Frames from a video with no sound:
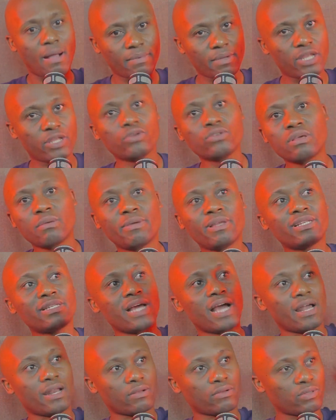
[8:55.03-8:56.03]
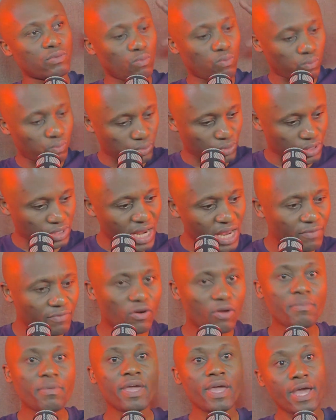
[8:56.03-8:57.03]
I'm going to use a military.
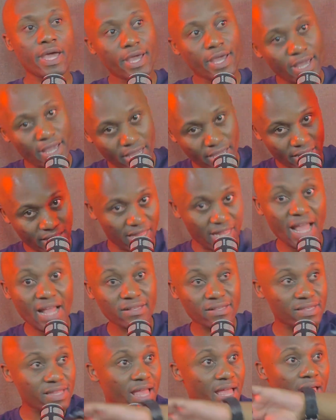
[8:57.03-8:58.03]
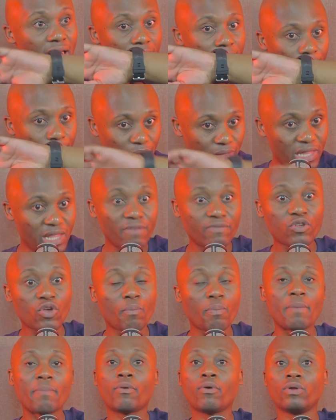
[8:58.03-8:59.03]
Straight from here, it lands there, leaves
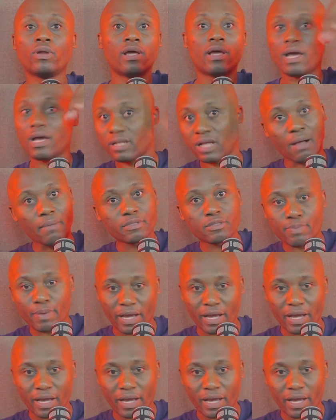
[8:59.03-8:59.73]
your people, it comes